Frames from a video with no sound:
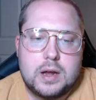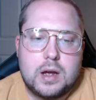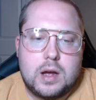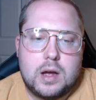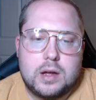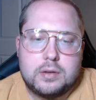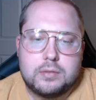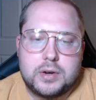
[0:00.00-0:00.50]

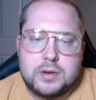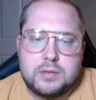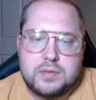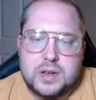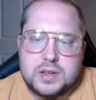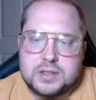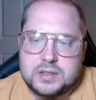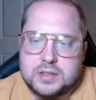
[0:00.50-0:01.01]
I
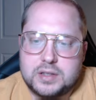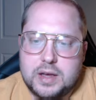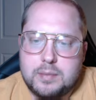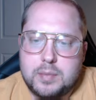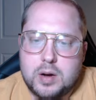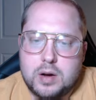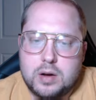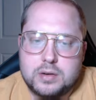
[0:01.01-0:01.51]
reinvest into
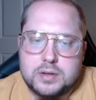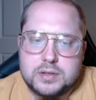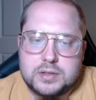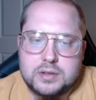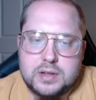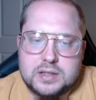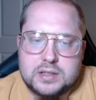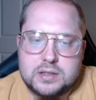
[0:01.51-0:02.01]
that bond, and
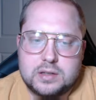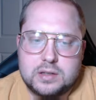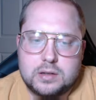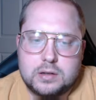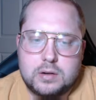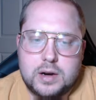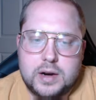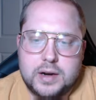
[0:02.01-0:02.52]
so that's the
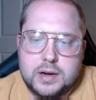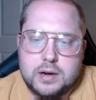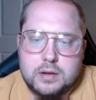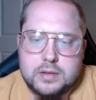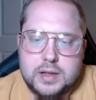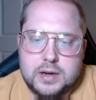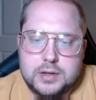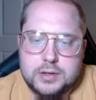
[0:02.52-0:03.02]
little
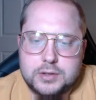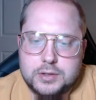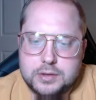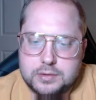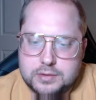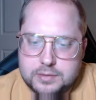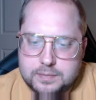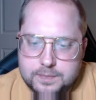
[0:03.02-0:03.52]
icon that it
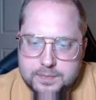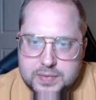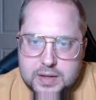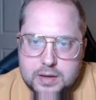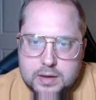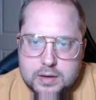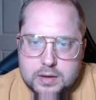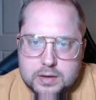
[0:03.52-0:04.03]
shows.
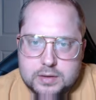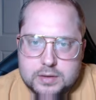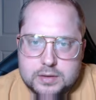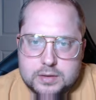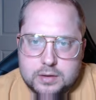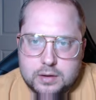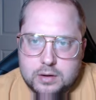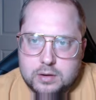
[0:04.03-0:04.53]

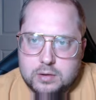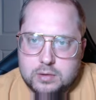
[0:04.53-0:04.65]
So